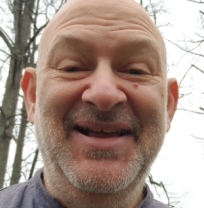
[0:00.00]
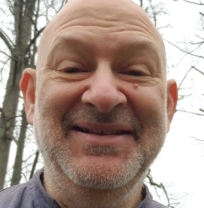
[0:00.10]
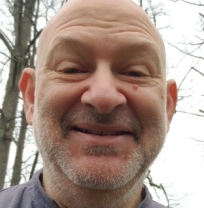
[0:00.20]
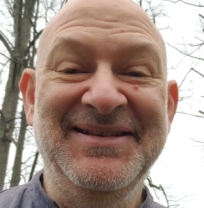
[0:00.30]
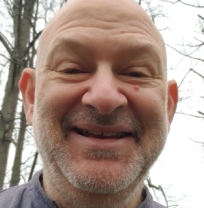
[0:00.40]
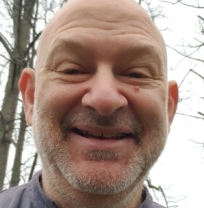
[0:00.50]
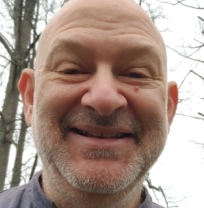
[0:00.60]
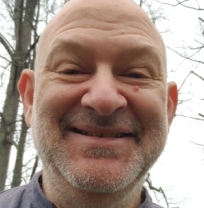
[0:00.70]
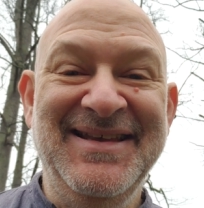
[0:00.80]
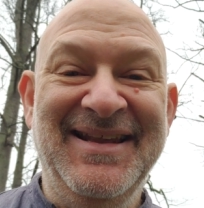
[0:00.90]
like little
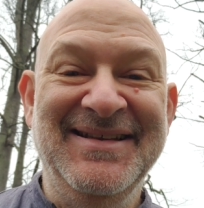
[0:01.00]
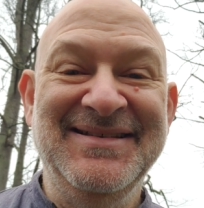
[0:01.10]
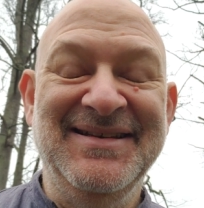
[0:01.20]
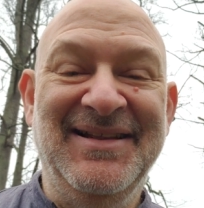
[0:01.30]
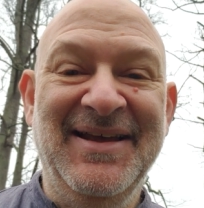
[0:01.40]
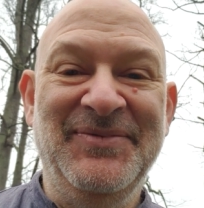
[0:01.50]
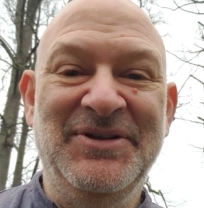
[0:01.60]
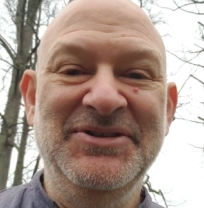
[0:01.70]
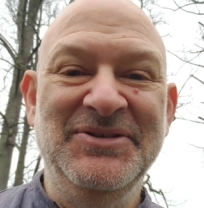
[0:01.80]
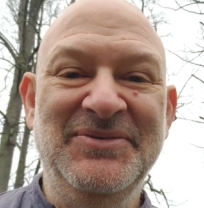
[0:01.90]
kids, and it's
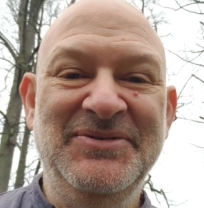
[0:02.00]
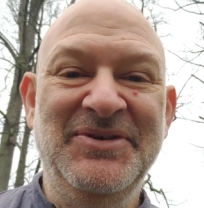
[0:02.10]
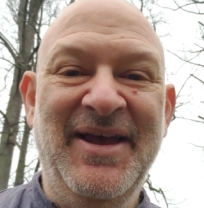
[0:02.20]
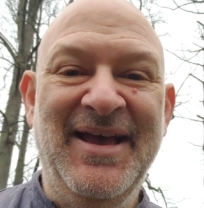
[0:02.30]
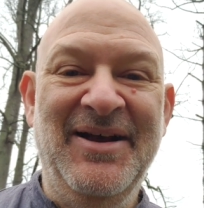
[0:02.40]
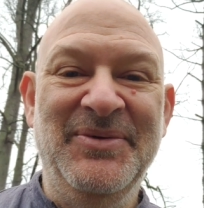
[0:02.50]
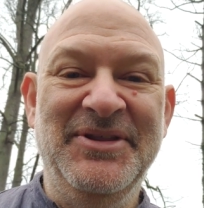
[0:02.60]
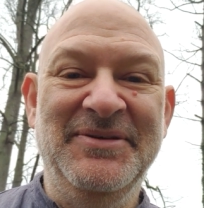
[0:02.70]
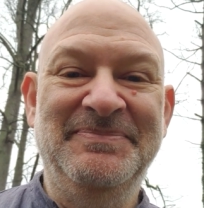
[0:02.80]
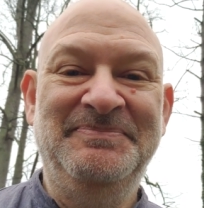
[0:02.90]
delightful to, to hang out with
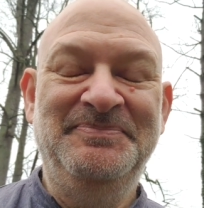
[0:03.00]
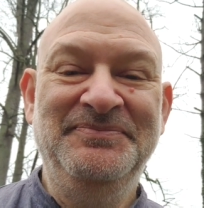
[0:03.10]
them.